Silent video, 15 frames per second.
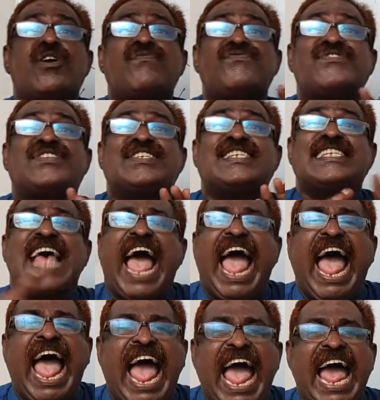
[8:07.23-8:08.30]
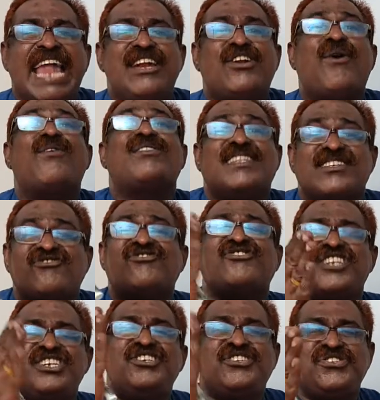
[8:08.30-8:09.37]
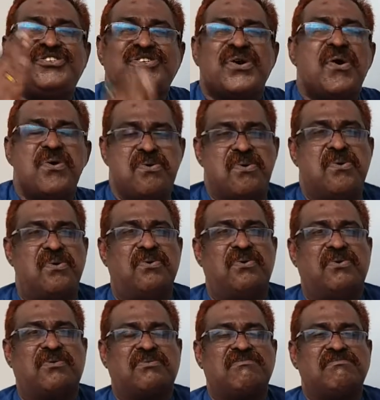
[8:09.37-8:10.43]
of sand on the seashore.